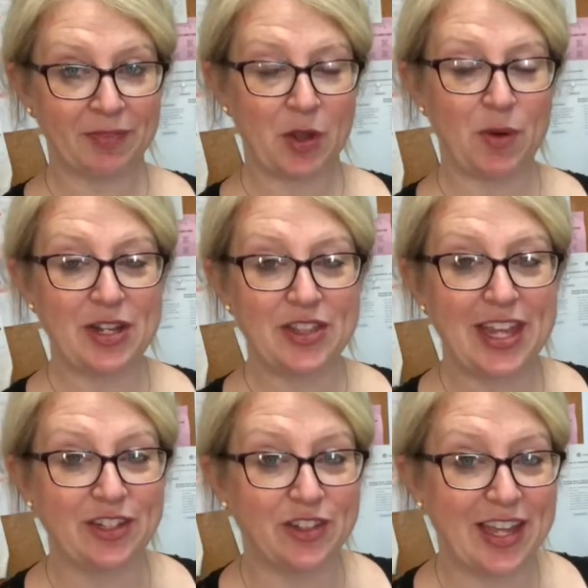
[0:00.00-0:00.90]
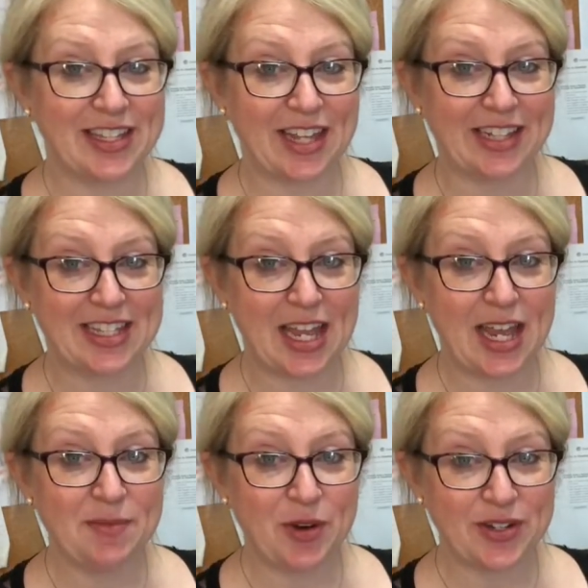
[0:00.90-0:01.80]
What do you think? Do they sound the
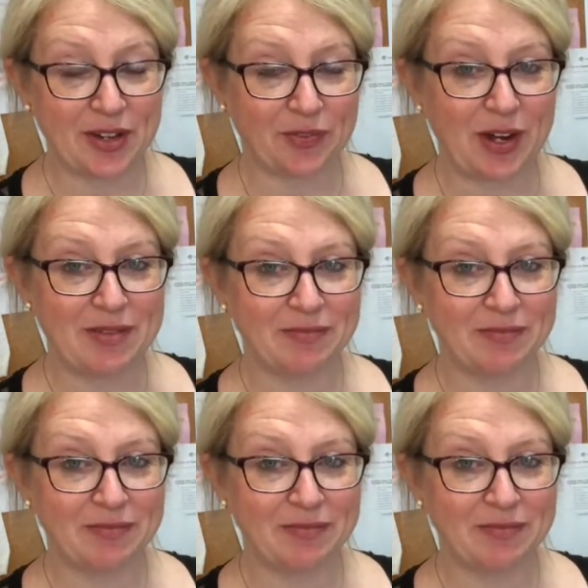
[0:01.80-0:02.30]
same or different?